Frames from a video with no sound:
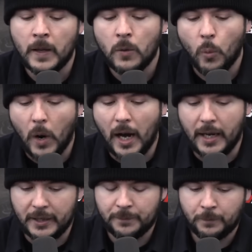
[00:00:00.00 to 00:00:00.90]

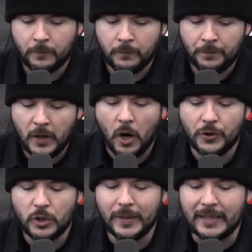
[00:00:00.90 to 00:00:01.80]
Why are
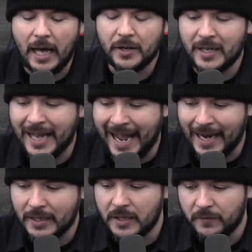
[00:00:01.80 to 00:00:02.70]
you allowed in an
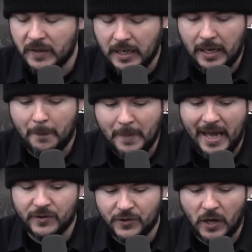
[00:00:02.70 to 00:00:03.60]
active
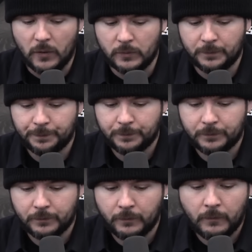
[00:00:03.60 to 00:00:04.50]
combat zone?
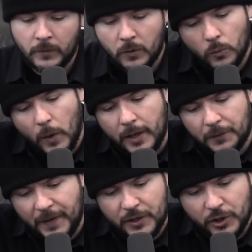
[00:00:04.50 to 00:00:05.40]
Why
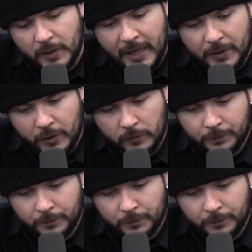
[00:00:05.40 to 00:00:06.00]
aren't they shooting at you?